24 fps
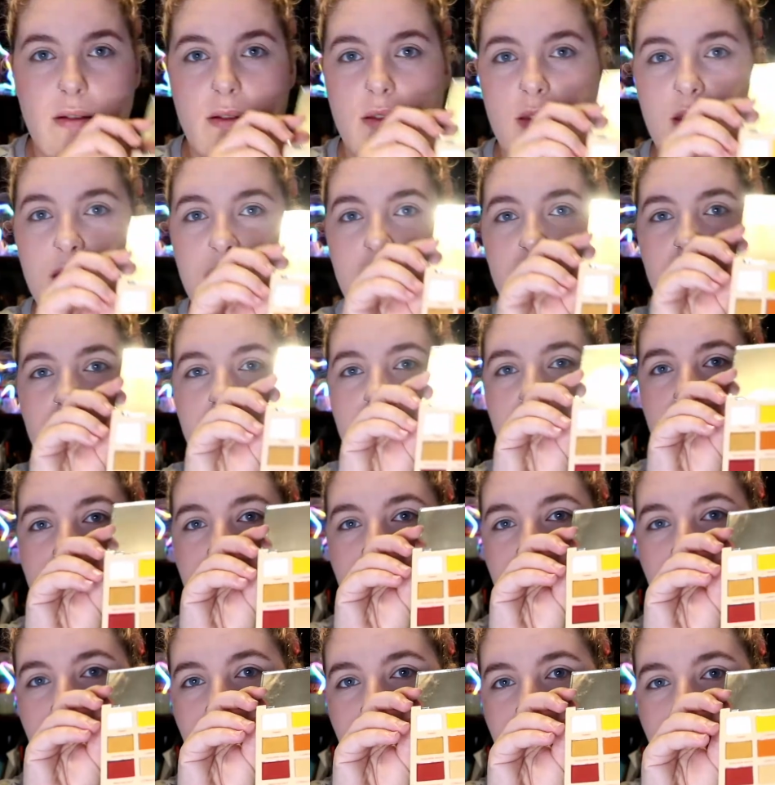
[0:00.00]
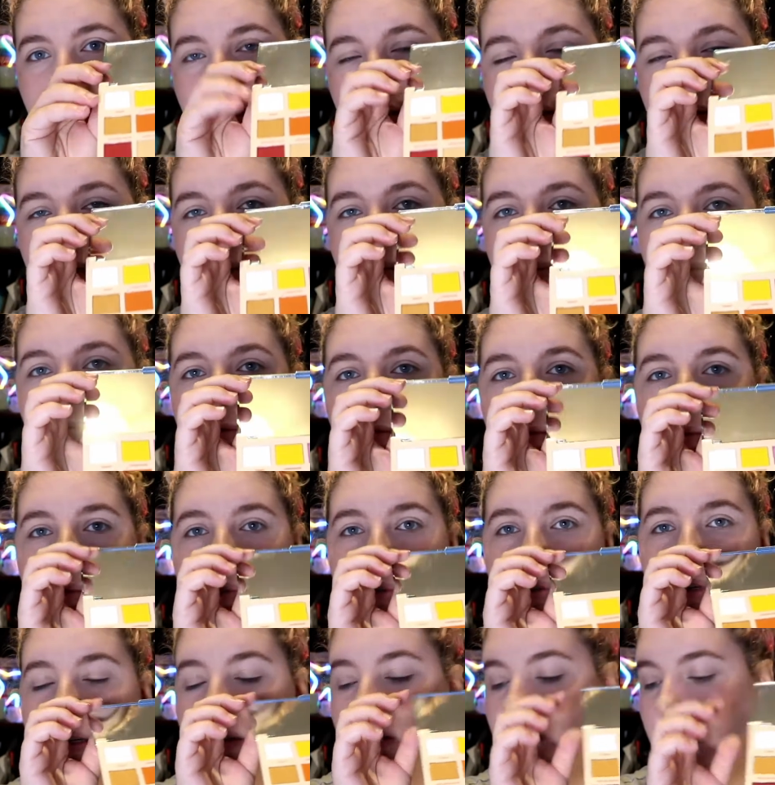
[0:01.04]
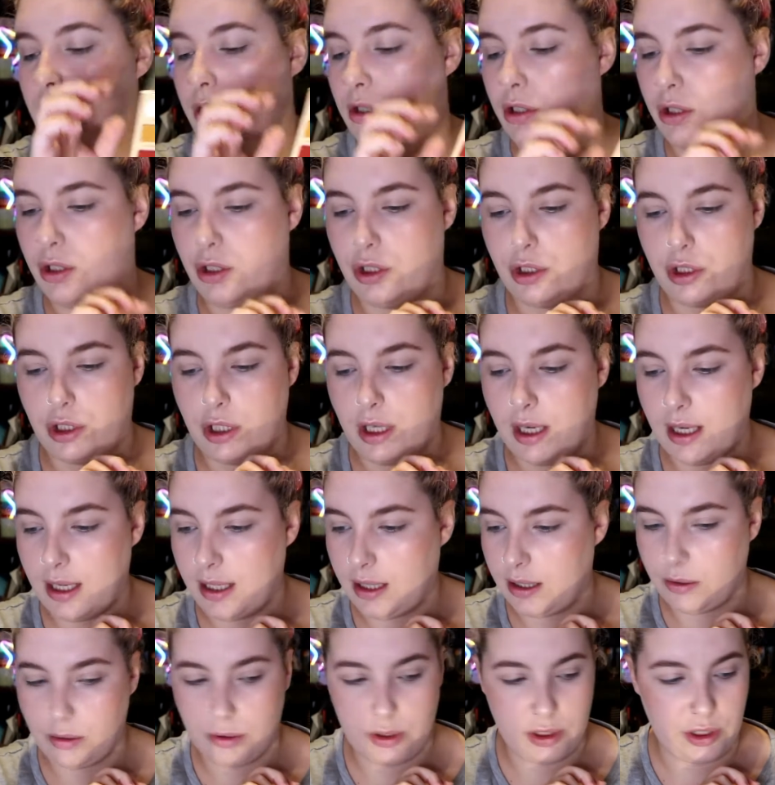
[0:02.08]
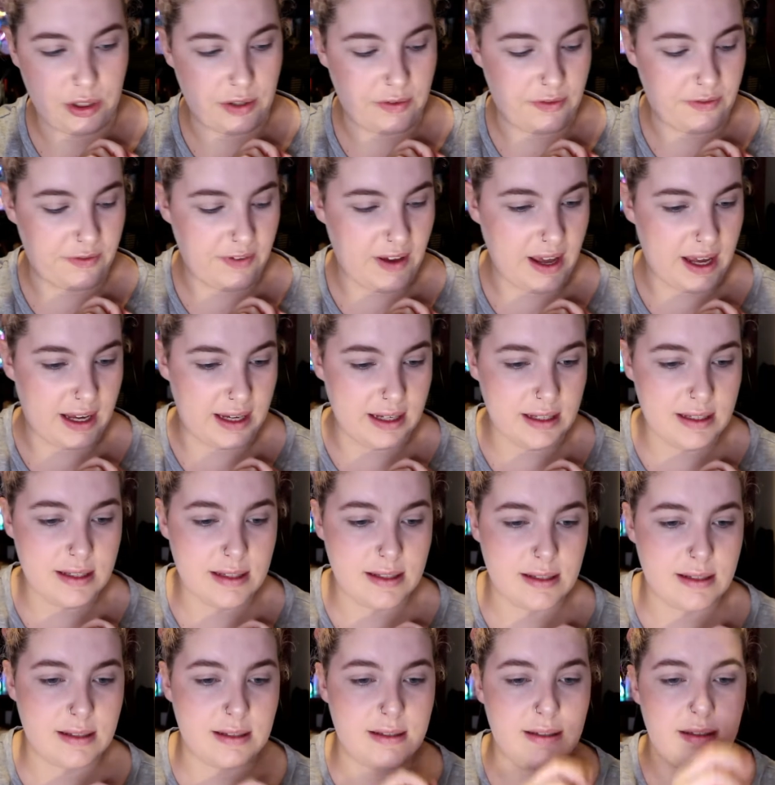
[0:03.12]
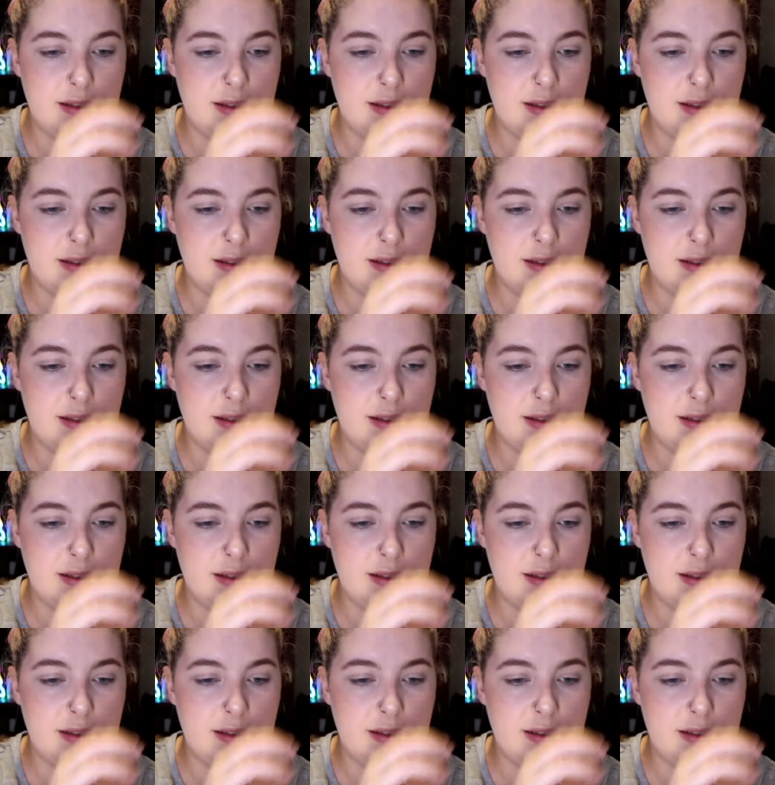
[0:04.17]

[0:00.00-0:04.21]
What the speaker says: So this is, oh, I'm trying not to shine it all in your face.